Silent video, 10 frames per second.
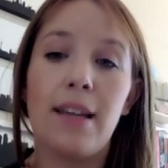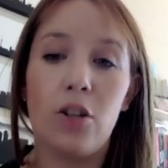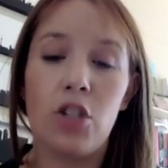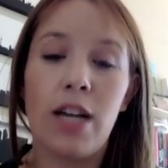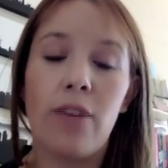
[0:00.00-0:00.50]
that
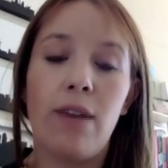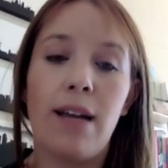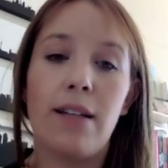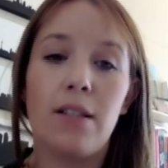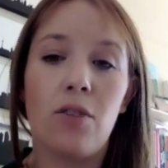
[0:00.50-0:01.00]
our
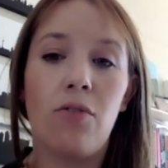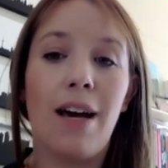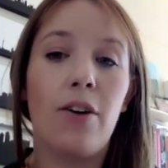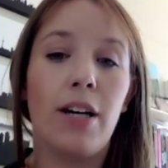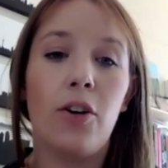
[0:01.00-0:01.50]
jacarandas are
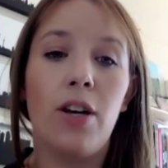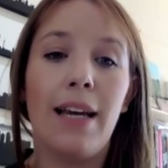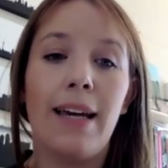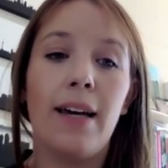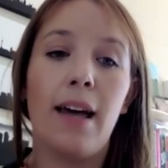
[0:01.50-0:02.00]
flowering
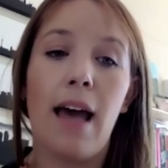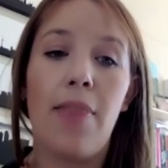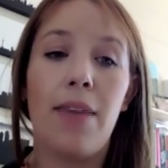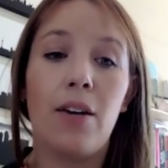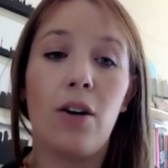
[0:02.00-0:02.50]
earlier and
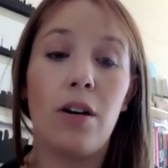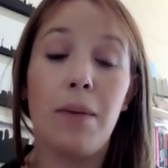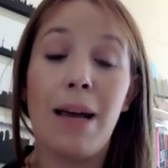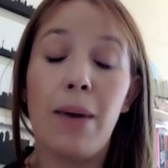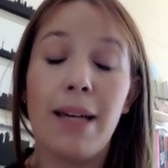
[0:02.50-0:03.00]
that our
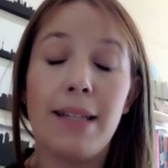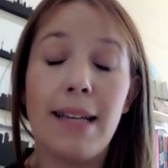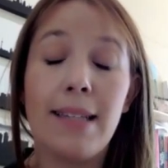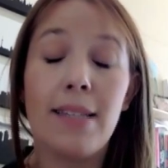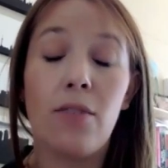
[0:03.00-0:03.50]
Namaqualand
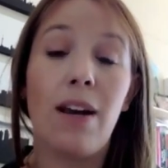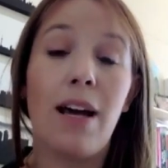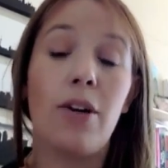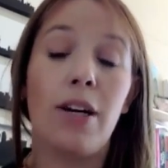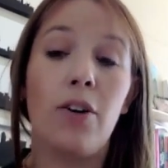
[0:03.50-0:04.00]
daisies are
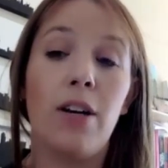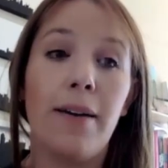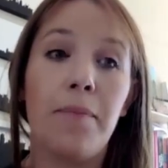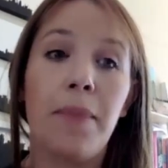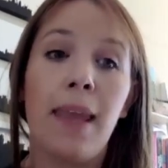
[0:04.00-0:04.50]
flowering earlier.
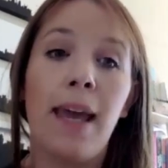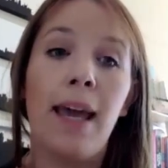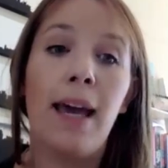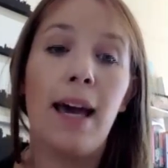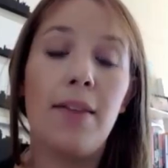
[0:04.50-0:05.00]

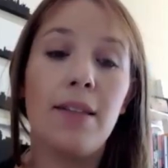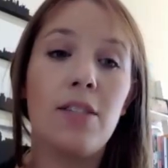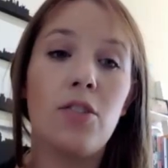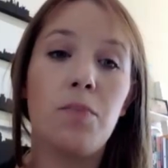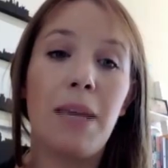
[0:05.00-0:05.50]
And this
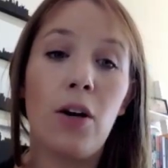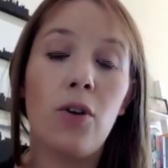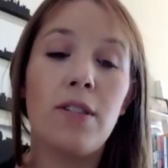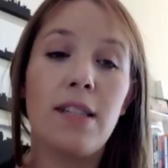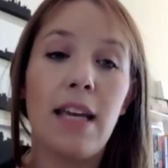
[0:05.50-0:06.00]
is
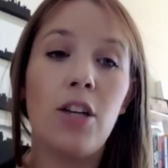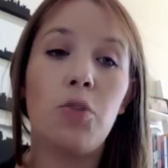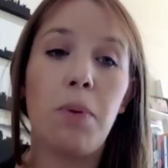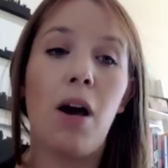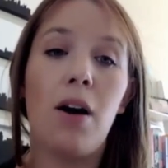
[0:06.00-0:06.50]
because
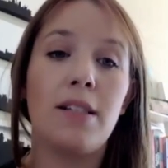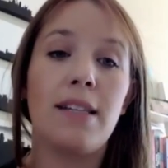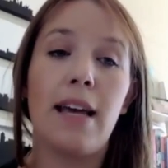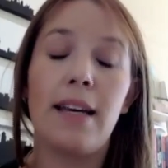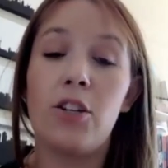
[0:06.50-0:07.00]
each plant
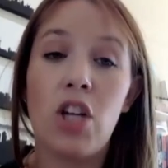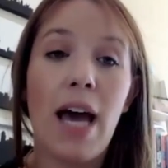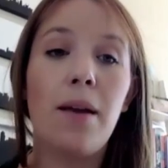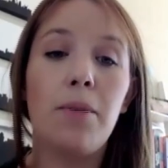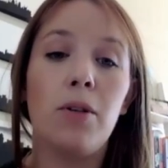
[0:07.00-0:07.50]
and each
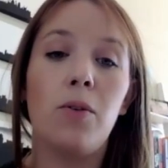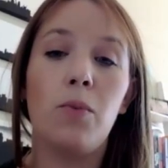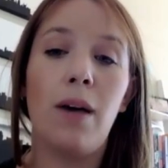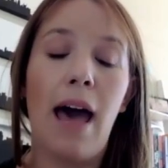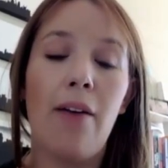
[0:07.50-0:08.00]
animal
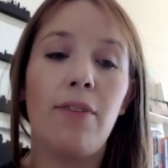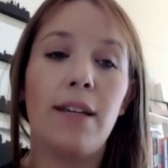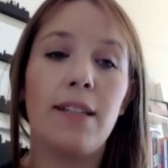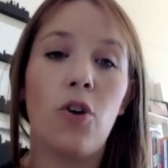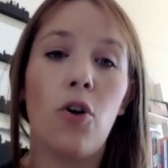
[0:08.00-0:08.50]
will have
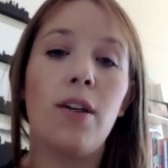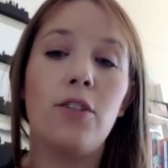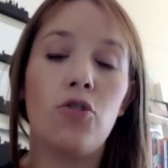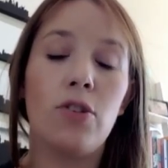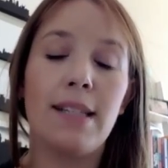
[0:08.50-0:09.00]
its own
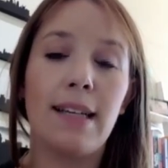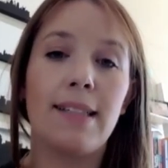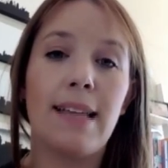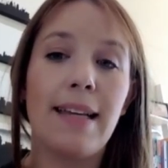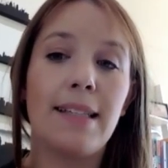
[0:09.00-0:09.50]
intrinsic
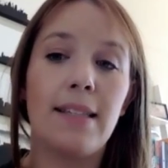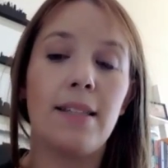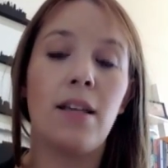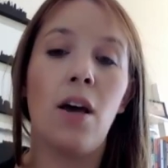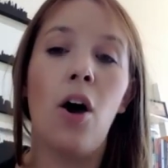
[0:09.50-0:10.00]
senses